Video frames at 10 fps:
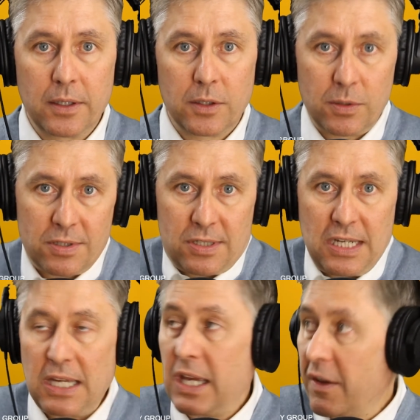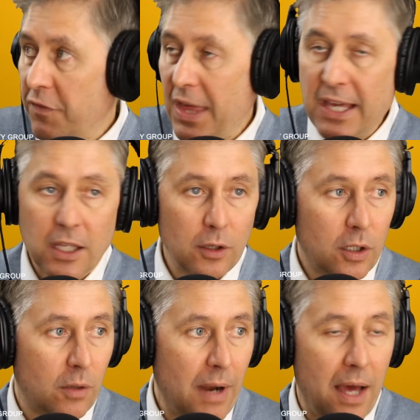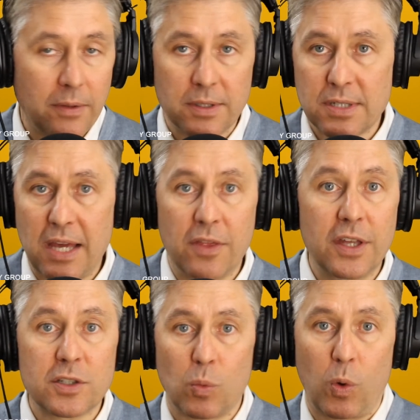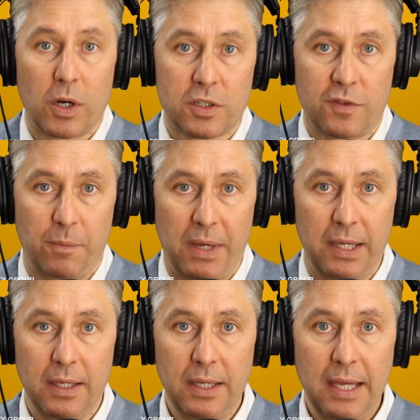to see if they can look around and say, This works for me.